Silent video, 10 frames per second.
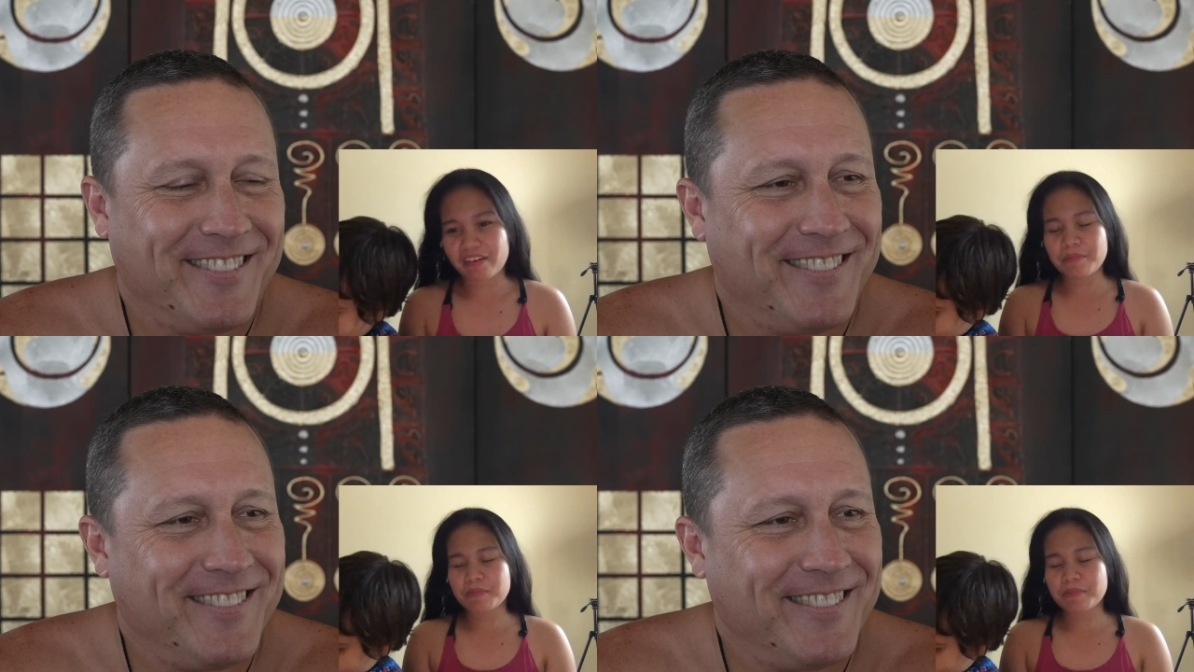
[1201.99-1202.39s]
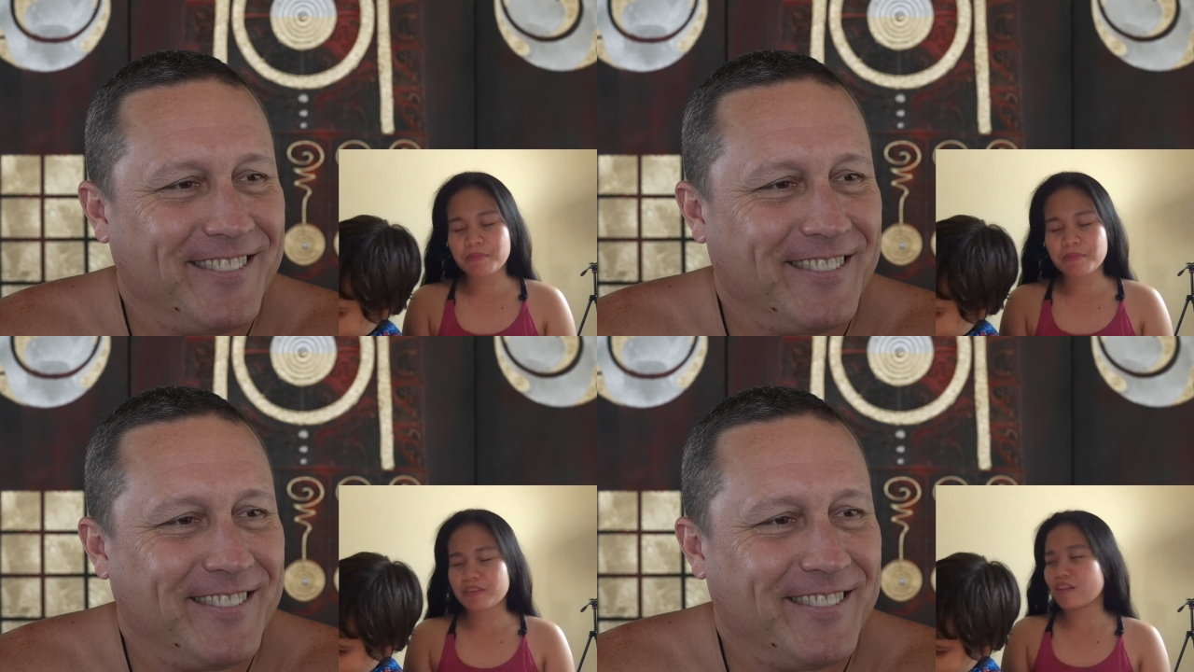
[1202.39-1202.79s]
Speaker 1: Creamsilk!
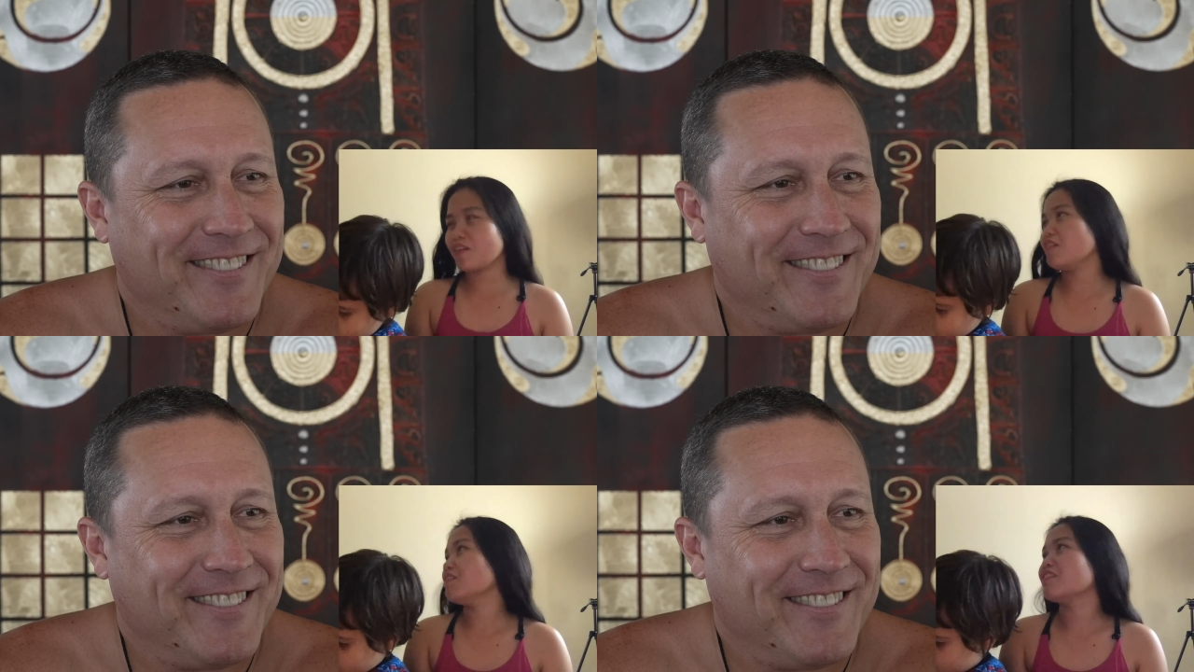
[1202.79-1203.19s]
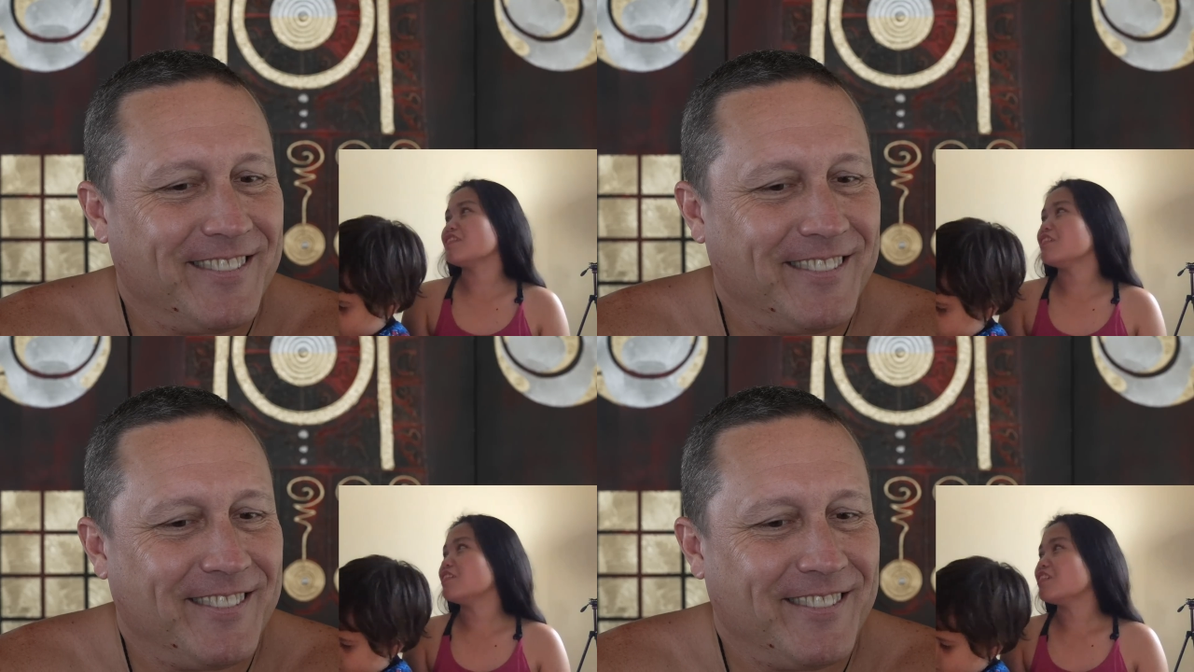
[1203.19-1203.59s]
shot. Oh
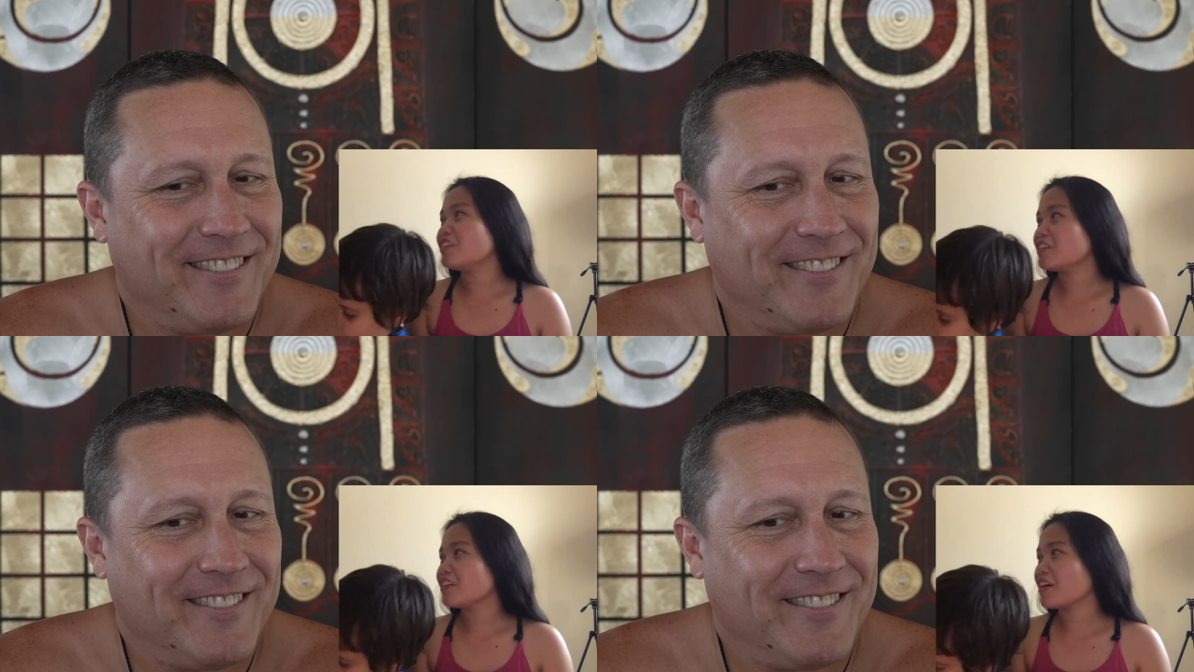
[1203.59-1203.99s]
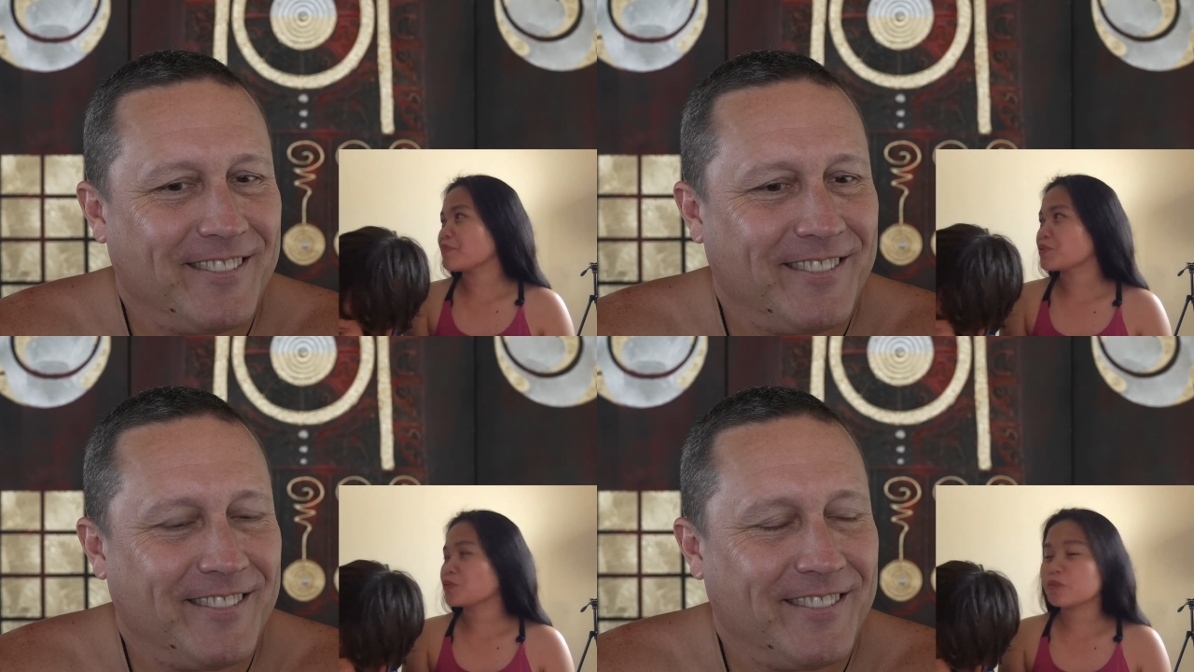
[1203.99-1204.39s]
Lord, I'm
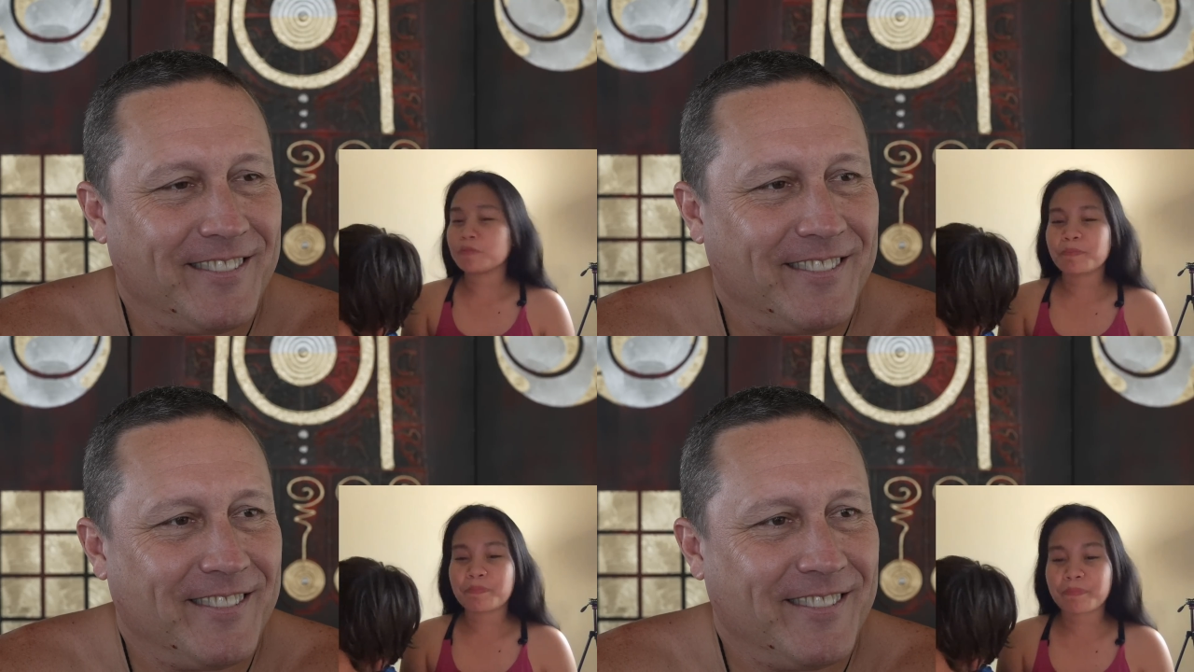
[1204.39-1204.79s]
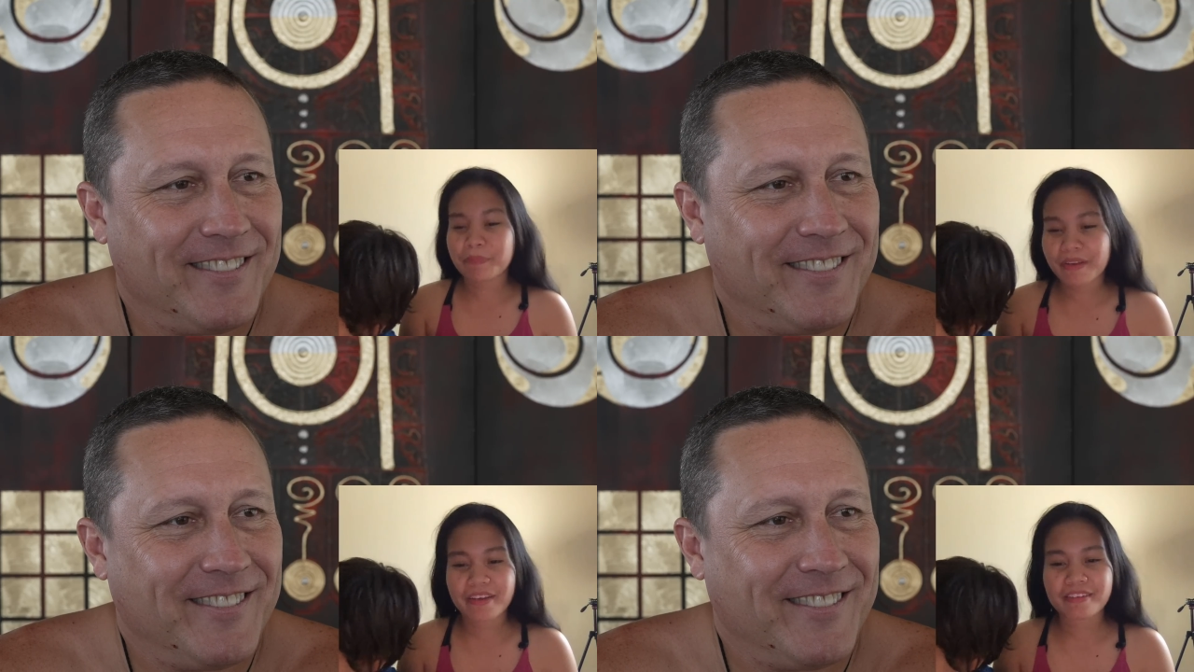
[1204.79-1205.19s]
so
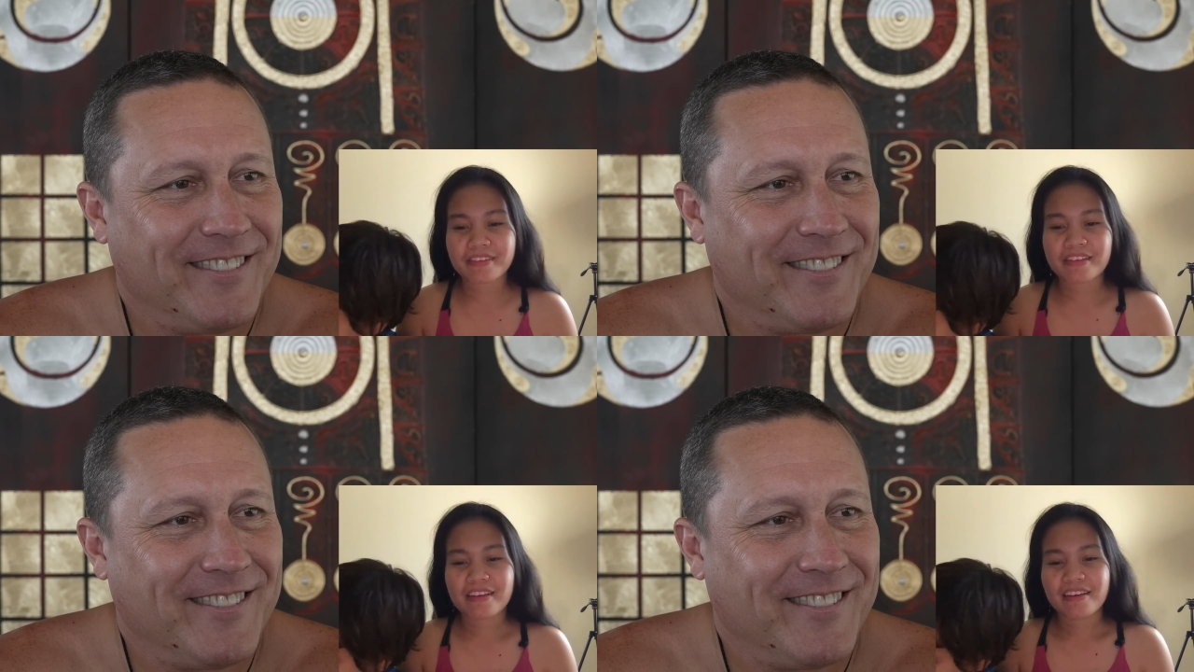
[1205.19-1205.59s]
pissed.